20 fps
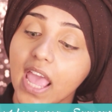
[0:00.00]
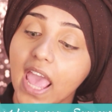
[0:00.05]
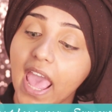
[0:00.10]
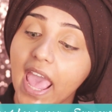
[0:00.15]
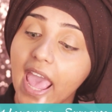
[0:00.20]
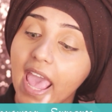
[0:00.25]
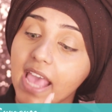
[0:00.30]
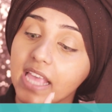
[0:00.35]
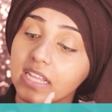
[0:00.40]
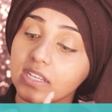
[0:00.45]

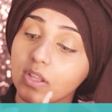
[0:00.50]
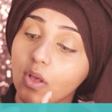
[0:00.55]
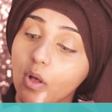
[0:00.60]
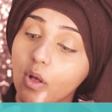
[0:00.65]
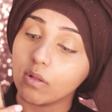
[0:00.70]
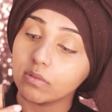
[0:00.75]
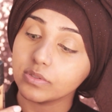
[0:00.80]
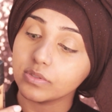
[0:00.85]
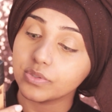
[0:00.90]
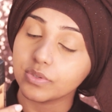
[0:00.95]
And
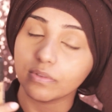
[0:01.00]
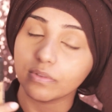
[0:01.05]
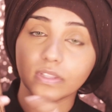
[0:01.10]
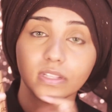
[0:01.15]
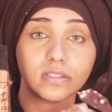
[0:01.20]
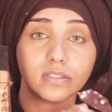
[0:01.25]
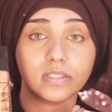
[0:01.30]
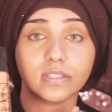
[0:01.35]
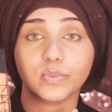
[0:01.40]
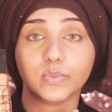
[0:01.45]
also,
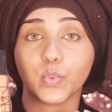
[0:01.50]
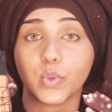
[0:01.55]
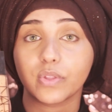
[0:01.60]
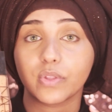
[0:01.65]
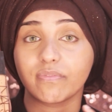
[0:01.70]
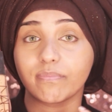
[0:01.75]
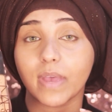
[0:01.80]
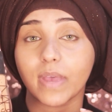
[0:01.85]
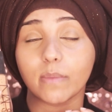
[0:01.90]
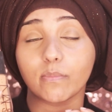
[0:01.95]
this is one
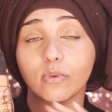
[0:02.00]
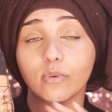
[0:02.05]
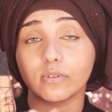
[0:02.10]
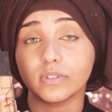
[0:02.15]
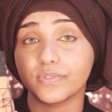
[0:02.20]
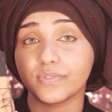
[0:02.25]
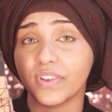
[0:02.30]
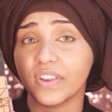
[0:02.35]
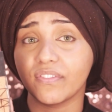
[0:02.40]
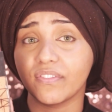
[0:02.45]
of my
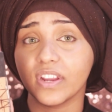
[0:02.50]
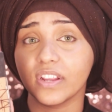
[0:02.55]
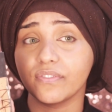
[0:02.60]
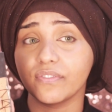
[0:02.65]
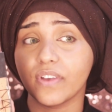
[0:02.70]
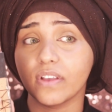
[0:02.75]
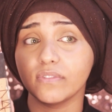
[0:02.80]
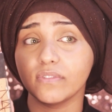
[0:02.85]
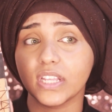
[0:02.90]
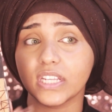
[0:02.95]
most favorite
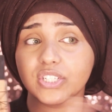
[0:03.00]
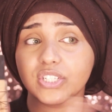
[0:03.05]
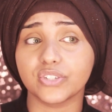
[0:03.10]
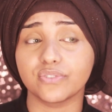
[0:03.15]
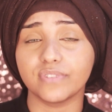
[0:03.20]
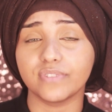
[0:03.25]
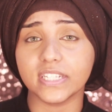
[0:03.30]
foundation.